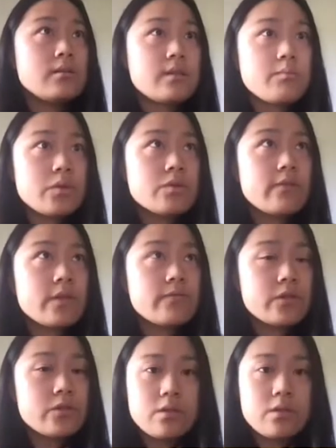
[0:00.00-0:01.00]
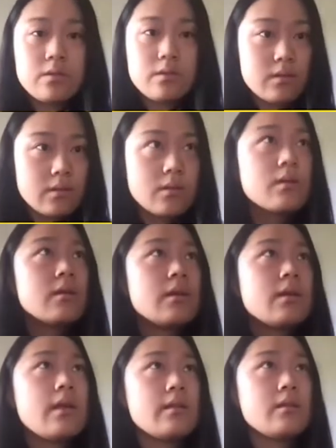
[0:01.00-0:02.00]
samples of the functions,
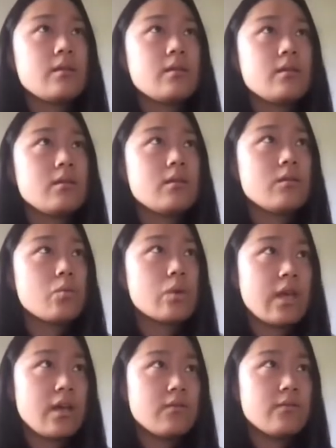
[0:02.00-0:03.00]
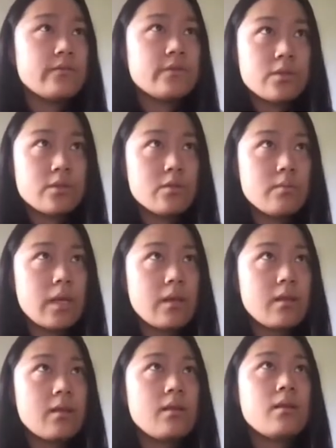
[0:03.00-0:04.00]
and then we have zero
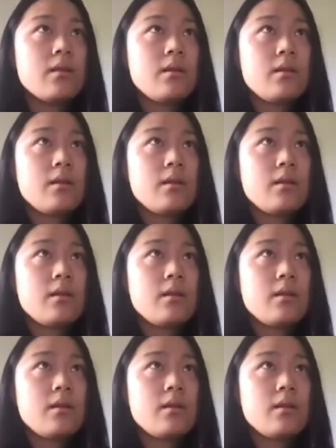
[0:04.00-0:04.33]
mean